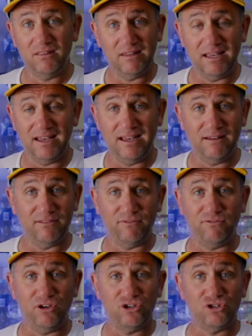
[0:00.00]
the
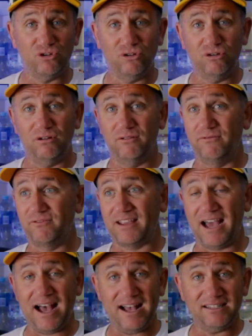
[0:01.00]
future of
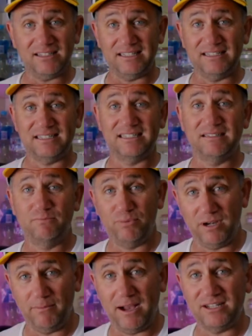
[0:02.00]
cars, it's
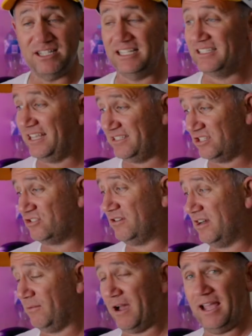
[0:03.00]
pretty much, he says it
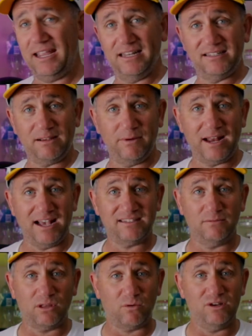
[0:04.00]
straight away. And someone asked
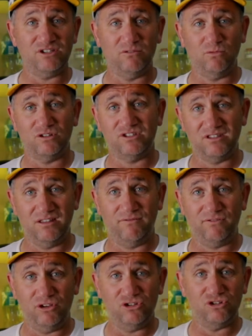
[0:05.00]
him the question, what's the
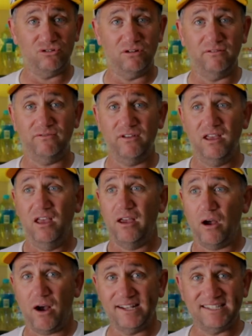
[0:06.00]
future of
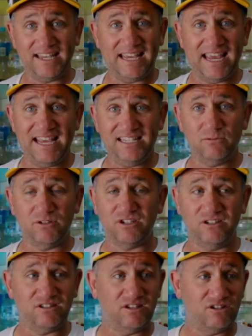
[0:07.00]
ICEs, which
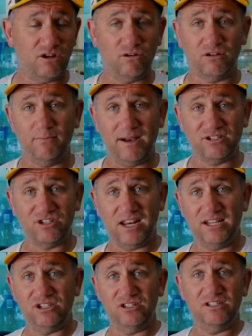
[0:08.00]
is internal combustion
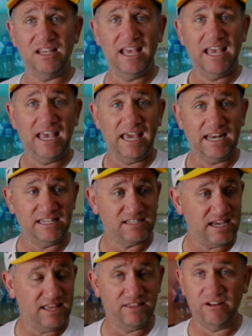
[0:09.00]
engines? And he
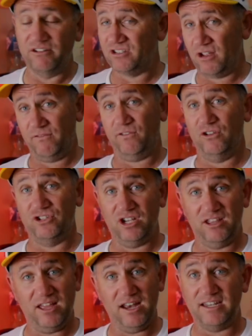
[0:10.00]
said, there is no
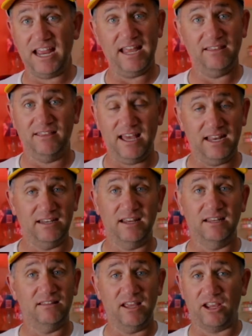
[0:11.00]
future. They're dead.
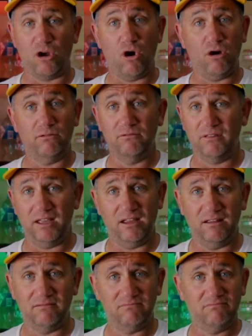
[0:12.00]
They're gone.
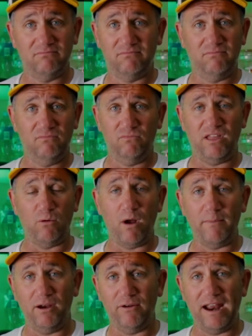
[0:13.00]
They
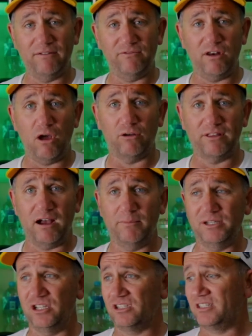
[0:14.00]
won't be around for long. They'll
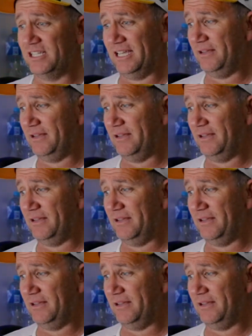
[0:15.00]
be just